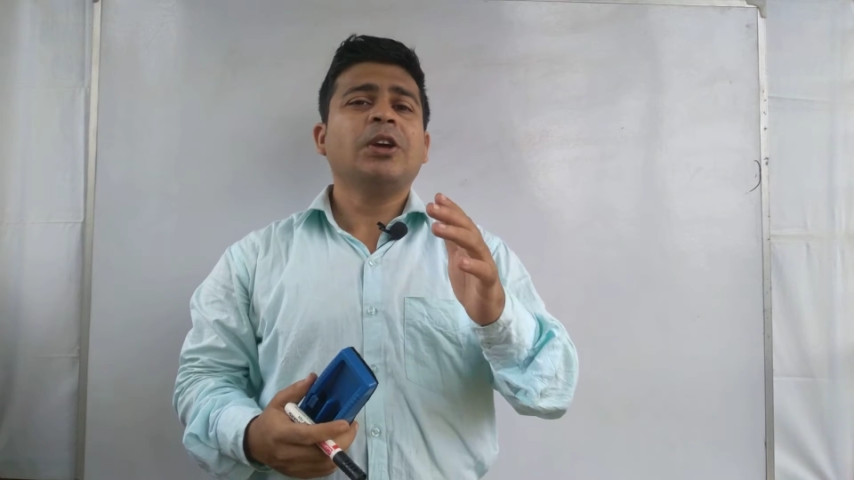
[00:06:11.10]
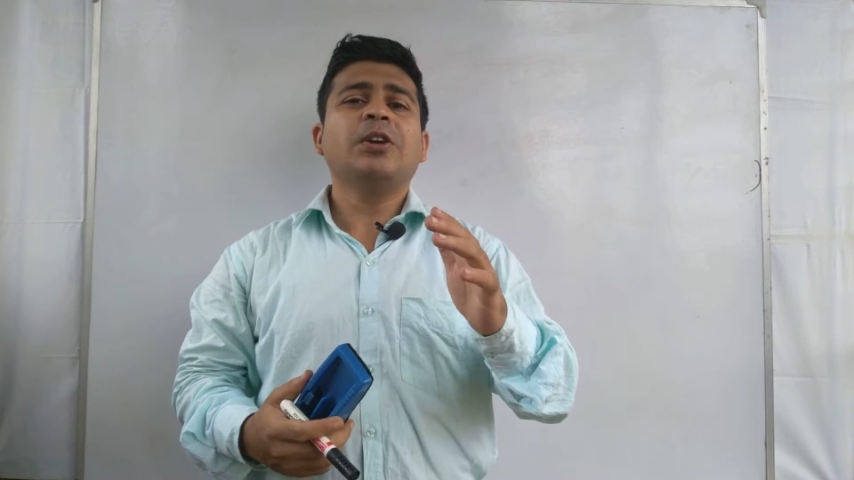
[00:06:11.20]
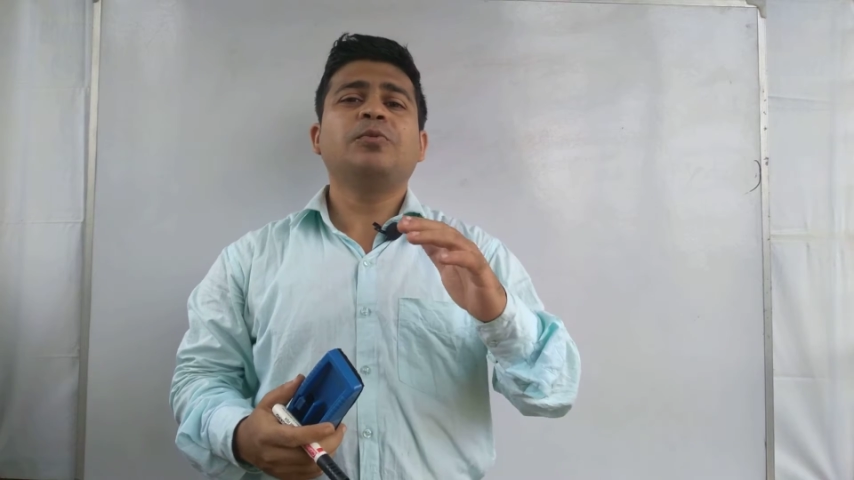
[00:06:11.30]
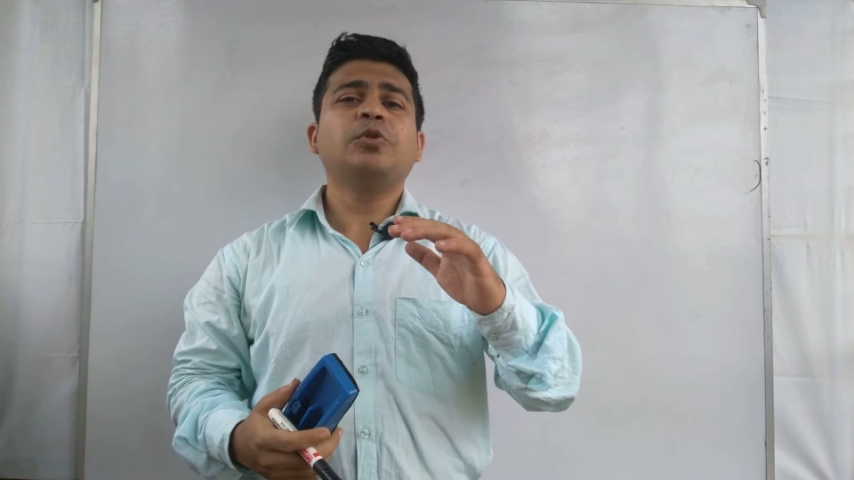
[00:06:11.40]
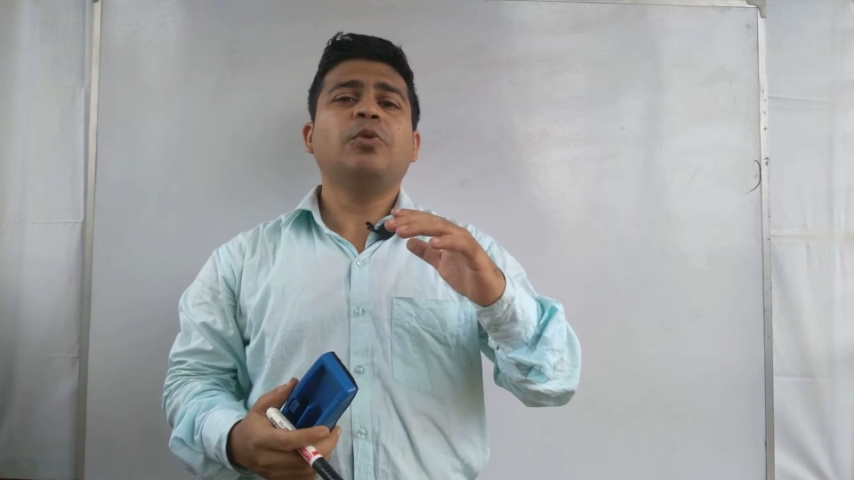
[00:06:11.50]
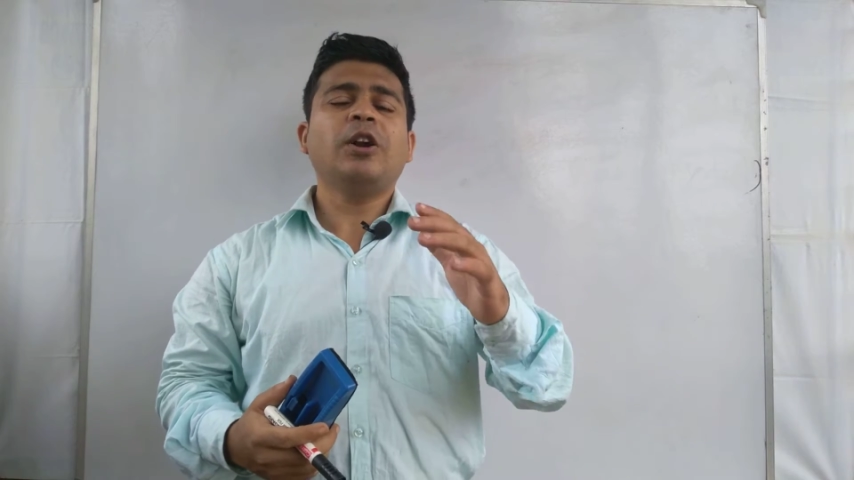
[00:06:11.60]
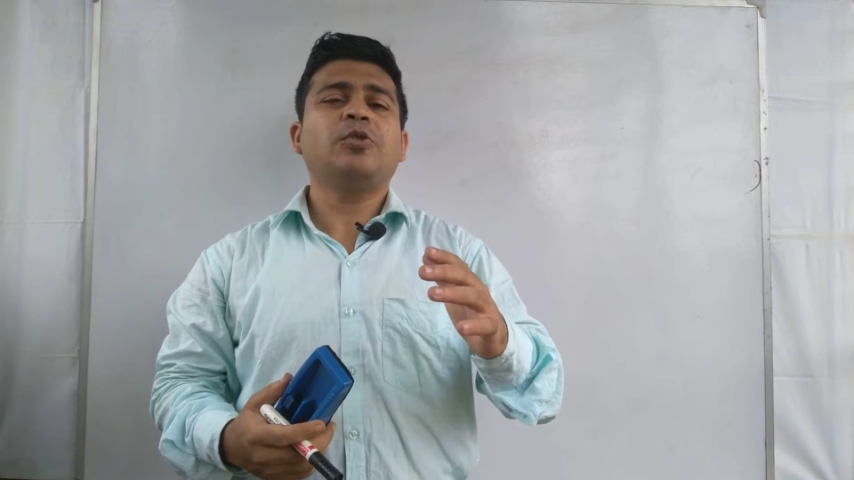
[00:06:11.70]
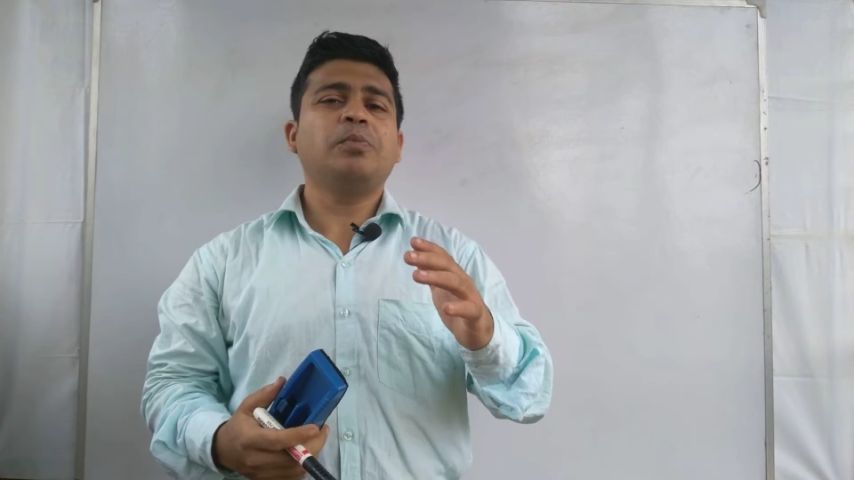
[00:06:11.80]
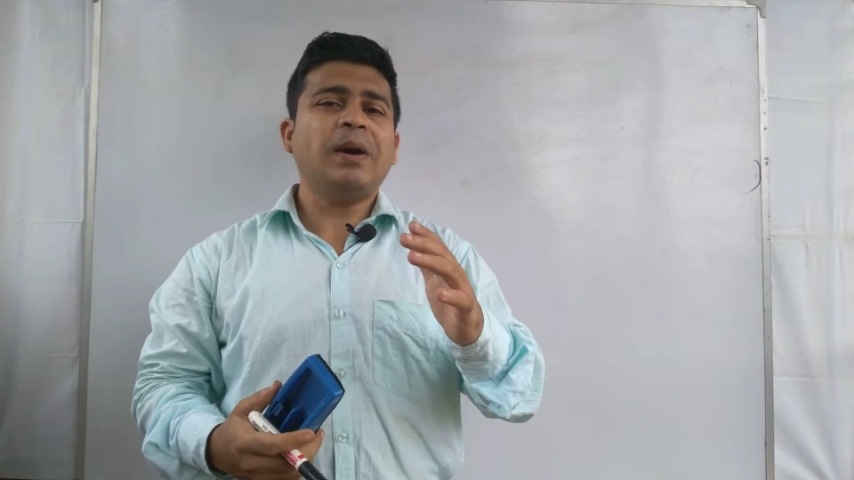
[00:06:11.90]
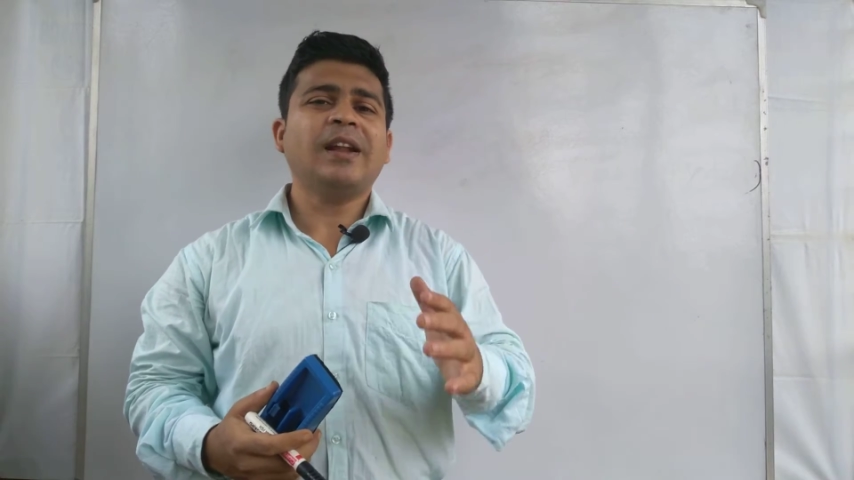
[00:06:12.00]
if we want
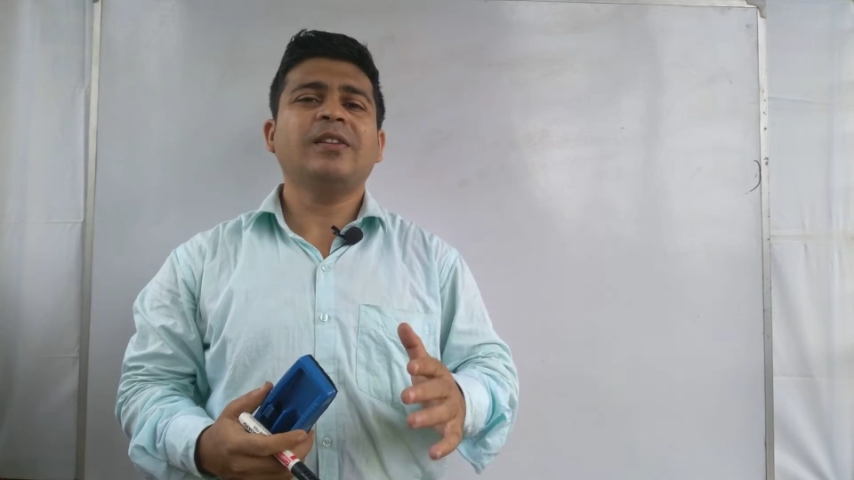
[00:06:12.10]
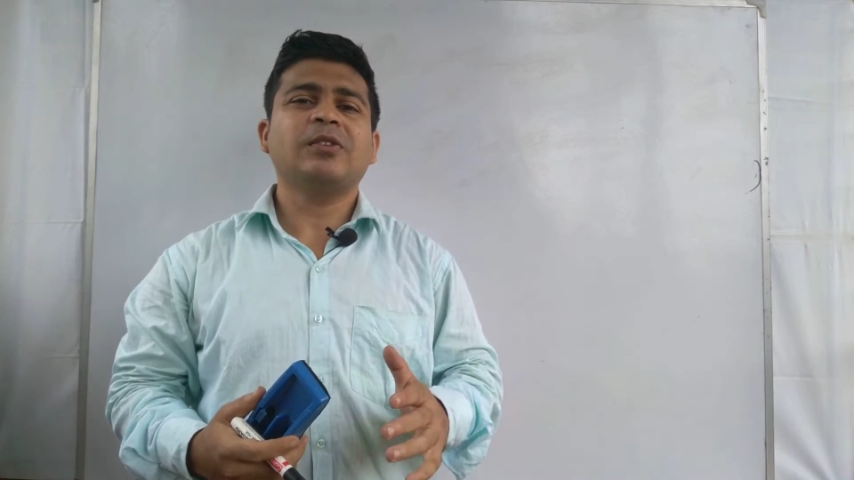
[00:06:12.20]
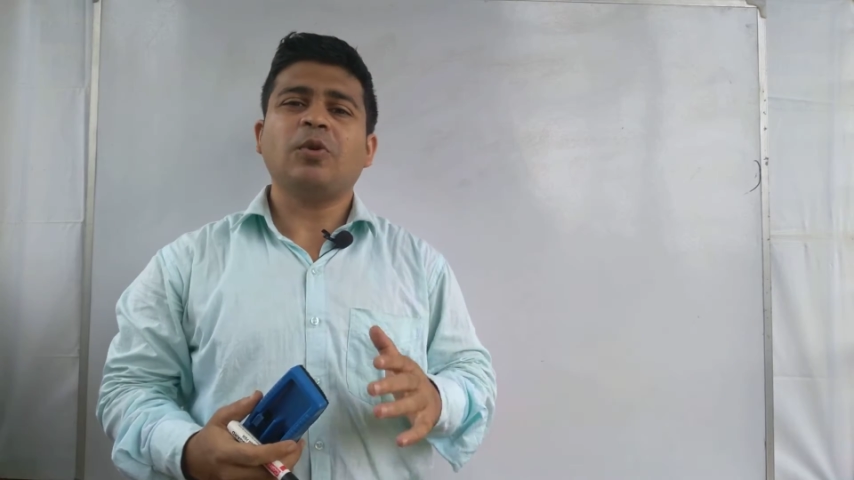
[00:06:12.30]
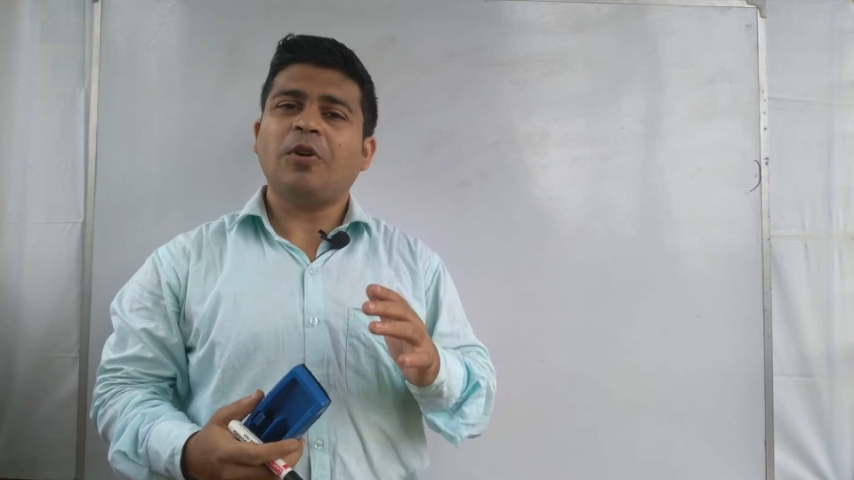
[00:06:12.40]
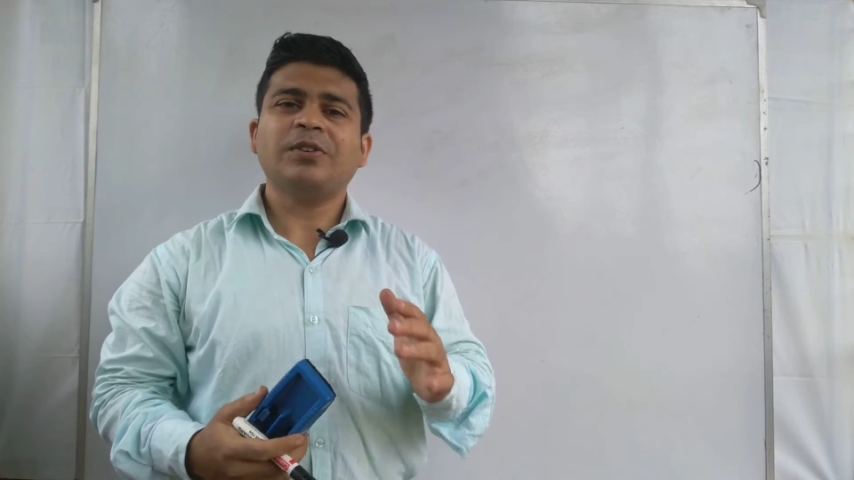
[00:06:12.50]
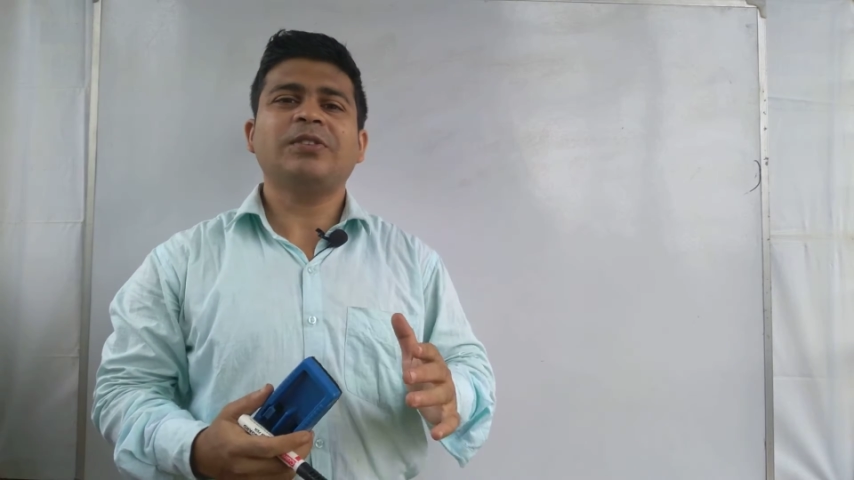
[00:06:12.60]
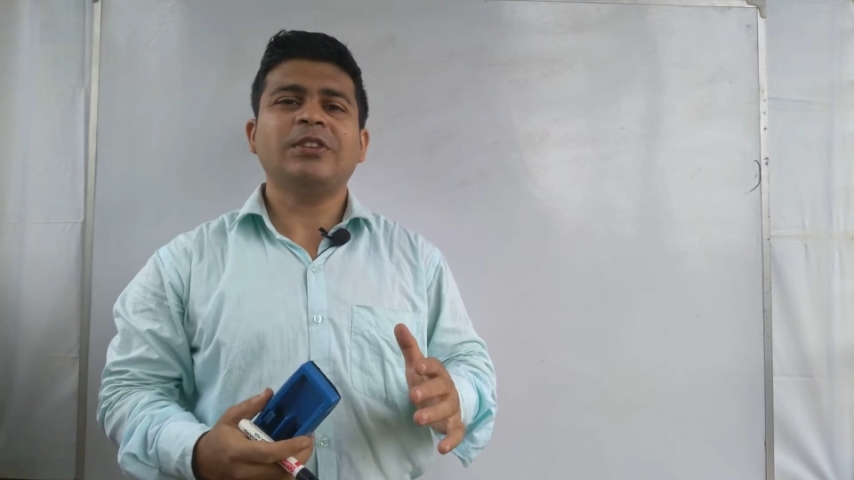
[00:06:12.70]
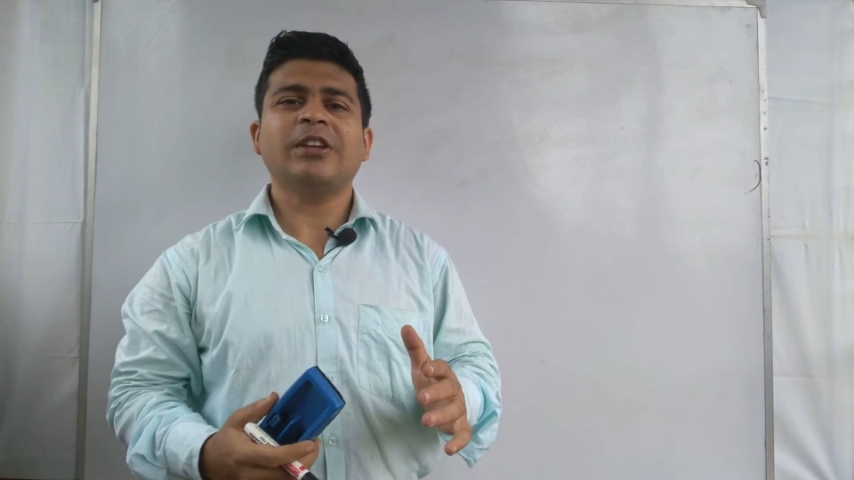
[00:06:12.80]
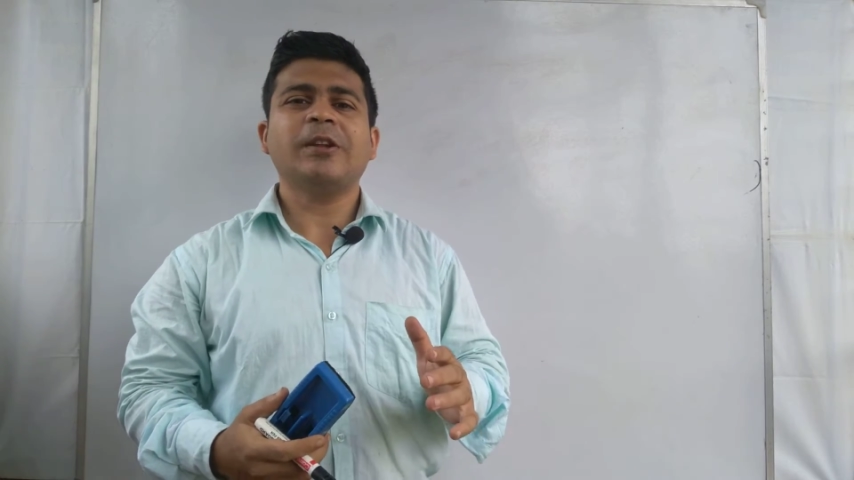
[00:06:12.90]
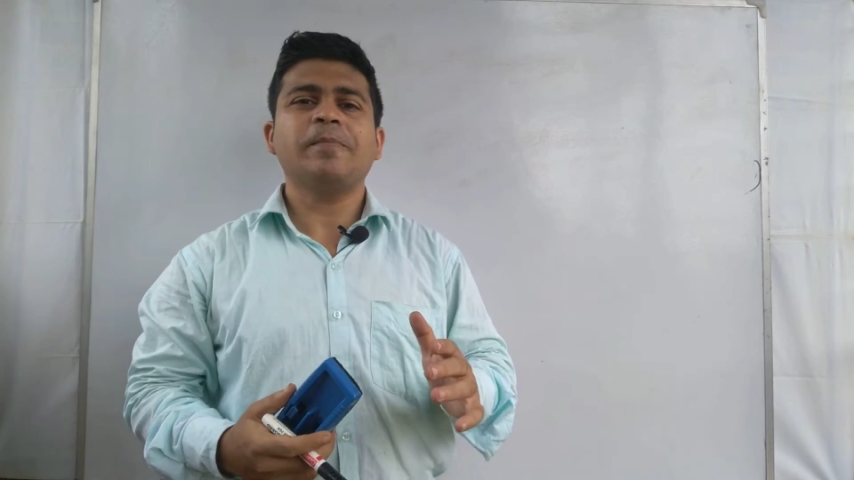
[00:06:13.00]
to balance
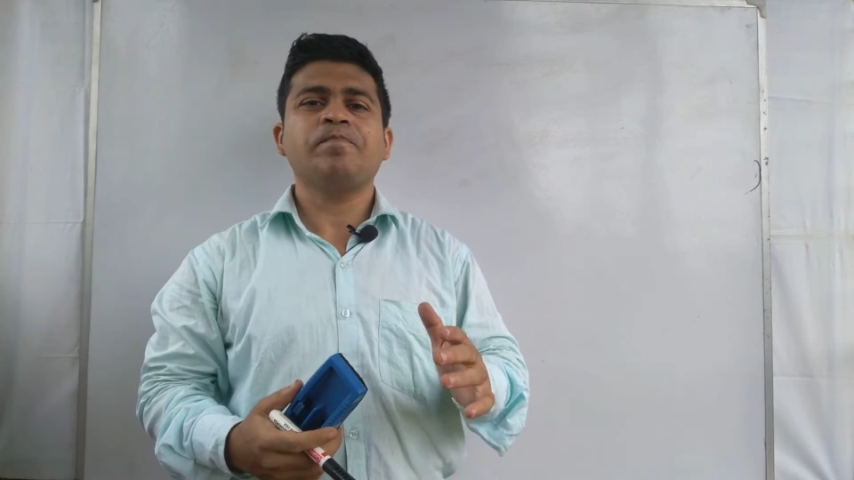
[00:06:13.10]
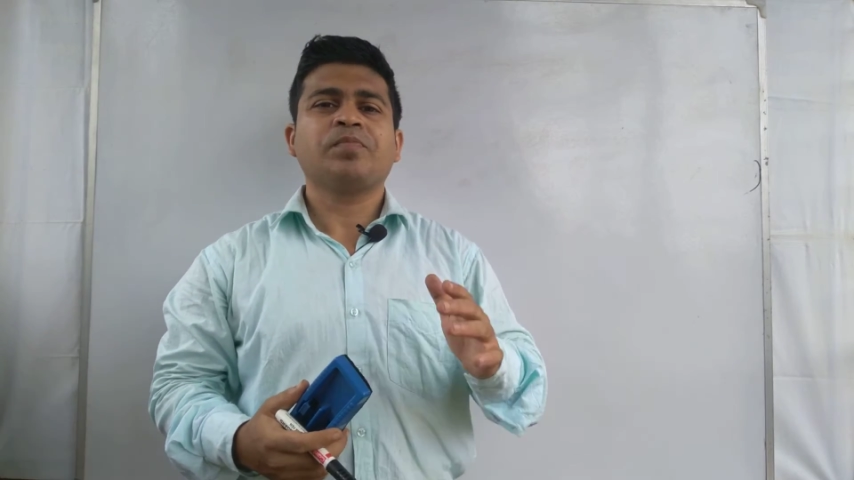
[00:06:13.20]
oxygen